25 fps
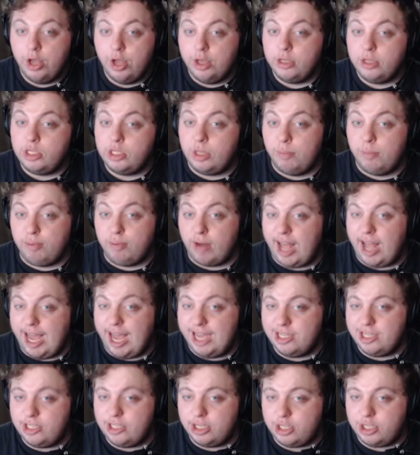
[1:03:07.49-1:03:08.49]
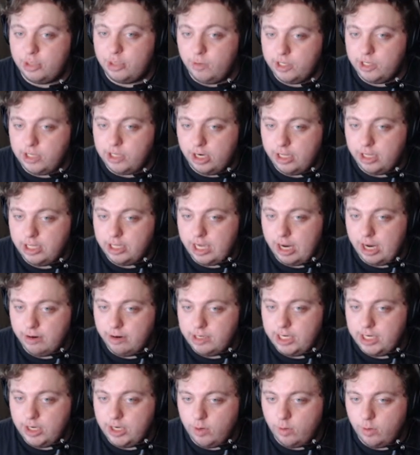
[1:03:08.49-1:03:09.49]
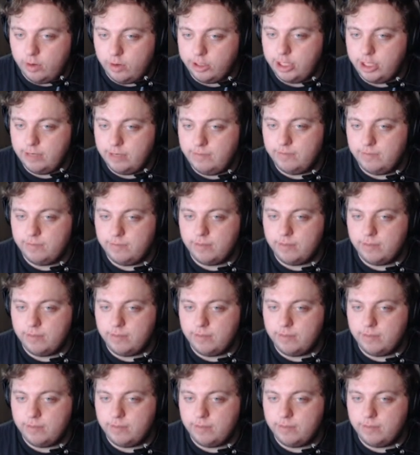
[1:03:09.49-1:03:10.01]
Surprised that she wasn't on the Garatina Origin.